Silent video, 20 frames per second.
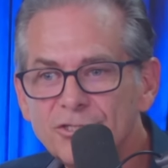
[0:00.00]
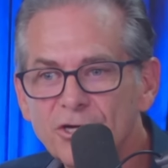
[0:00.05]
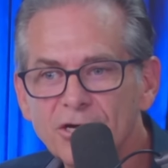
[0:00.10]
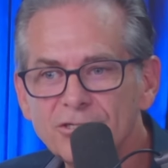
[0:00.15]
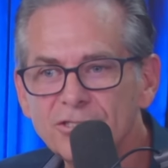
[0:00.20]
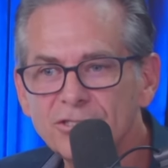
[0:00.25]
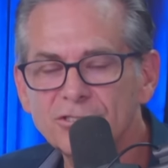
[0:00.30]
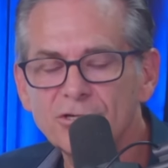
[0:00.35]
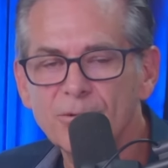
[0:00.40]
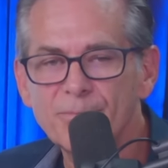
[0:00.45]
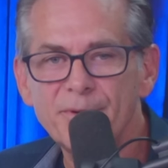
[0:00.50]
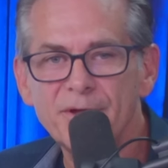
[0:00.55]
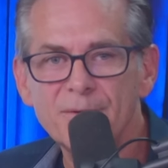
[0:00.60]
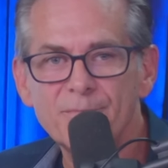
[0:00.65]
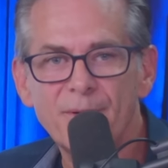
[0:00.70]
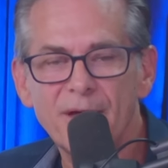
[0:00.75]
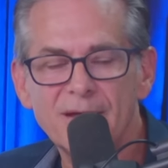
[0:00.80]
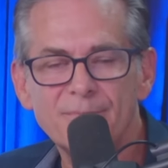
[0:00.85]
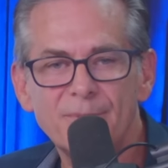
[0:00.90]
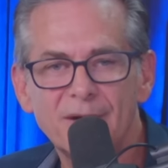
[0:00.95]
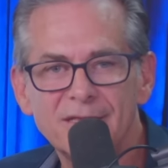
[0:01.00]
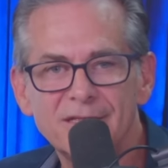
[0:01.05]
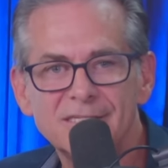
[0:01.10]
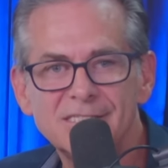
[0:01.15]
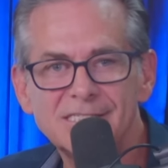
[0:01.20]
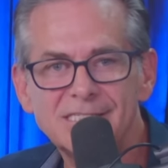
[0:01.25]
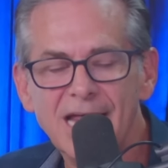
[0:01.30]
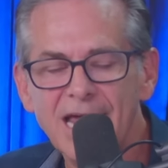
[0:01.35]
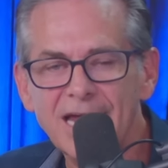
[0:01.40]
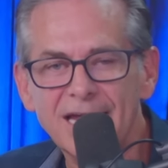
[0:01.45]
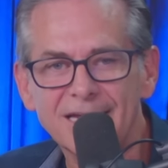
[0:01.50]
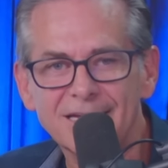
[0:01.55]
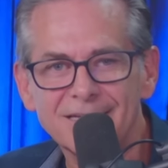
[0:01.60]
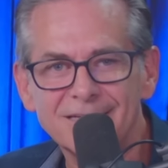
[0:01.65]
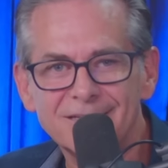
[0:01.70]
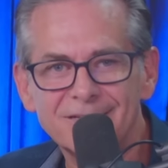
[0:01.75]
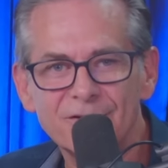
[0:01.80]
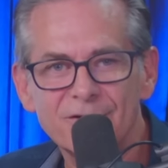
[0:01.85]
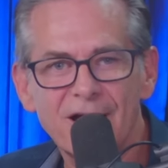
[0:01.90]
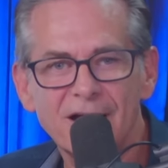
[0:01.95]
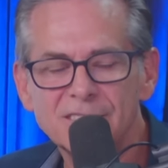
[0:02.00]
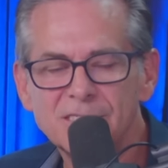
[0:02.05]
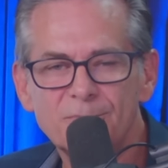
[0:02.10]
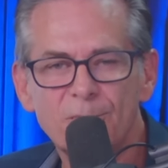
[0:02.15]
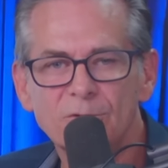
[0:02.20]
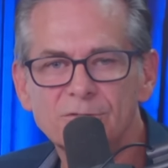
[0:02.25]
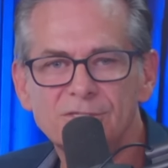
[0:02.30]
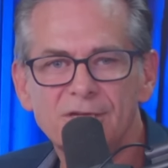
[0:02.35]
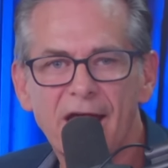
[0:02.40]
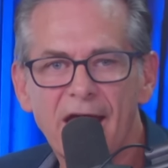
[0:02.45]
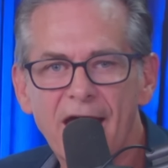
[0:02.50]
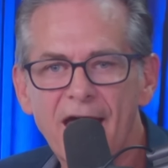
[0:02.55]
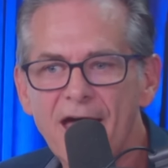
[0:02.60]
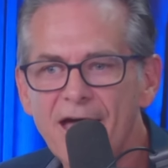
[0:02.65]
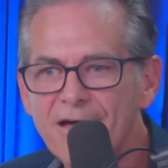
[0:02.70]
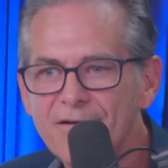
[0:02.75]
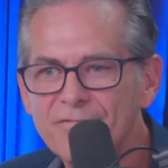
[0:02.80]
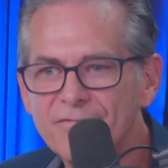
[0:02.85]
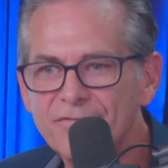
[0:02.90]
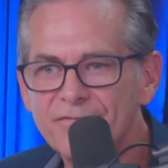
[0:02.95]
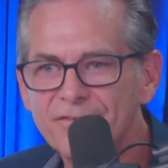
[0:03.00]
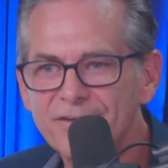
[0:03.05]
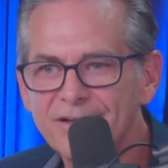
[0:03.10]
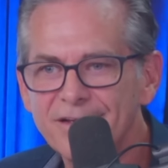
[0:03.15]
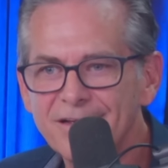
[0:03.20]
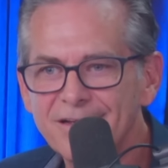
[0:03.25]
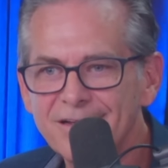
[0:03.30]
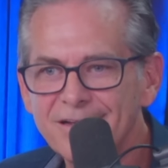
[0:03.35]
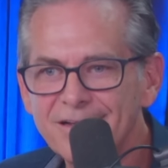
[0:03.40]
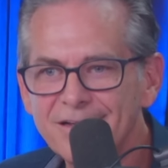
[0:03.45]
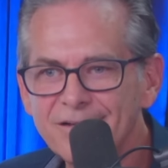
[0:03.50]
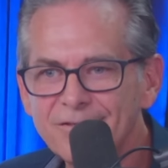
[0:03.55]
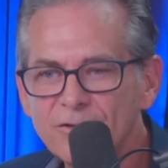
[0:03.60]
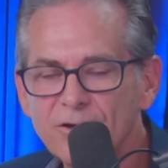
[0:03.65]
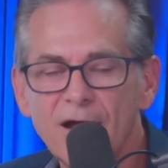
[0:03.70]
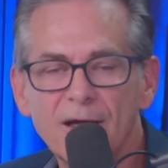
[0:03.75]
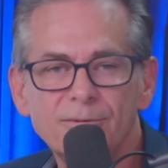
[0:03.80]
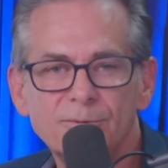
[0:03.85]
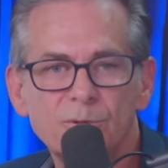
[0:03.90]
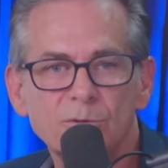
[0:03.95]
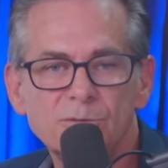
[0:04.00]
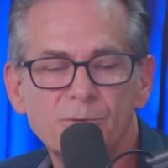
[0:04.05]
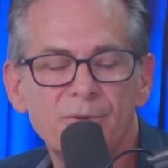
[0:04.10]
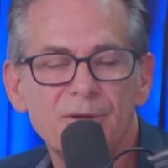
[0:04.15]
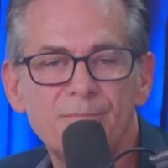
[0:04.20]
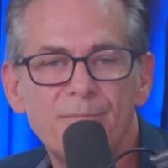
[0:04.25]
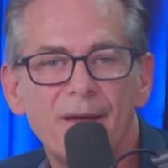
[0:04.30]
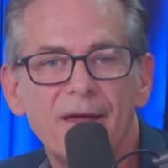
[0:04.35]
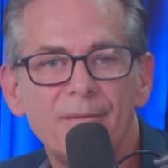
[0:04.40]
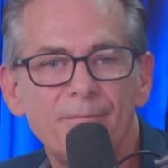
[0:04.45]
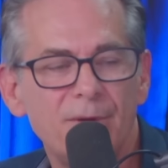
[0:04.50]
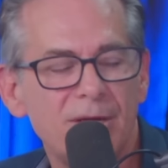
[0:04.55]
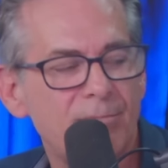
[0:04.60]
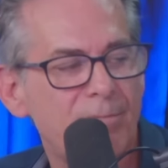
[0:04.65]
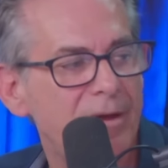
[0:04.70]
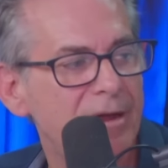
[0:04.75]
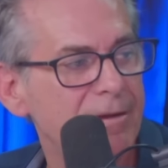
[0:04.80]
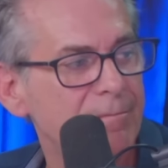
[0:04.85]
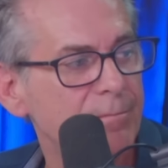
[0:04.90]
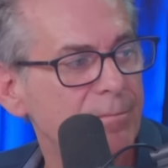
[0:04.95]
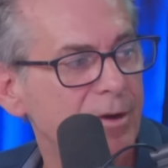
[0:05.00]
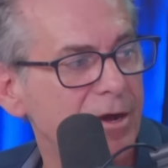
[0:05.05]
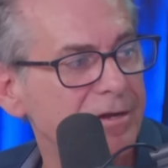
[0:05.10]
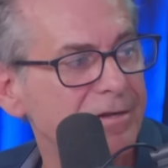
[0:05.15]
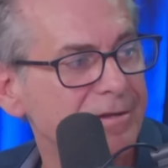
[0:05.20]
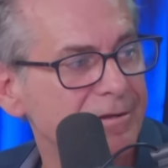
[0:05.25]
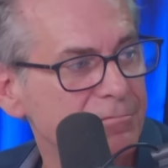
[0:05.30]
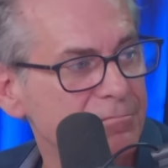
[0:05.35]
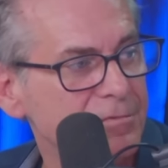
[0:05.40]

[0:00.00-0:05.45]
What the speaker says: Judges are being paid by the state. They're not supposed to have, they're not supposed to be paid, but.